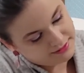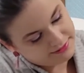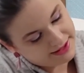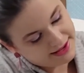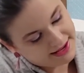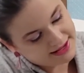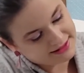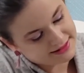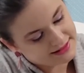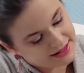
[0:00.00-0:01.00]
That hat
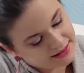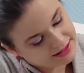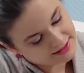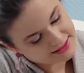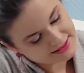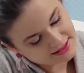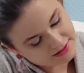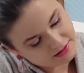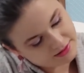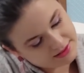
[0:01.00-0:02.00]
does not like to stay
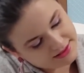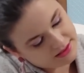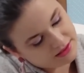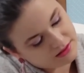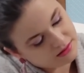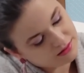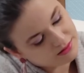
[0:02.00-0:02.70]
on, does it, girl?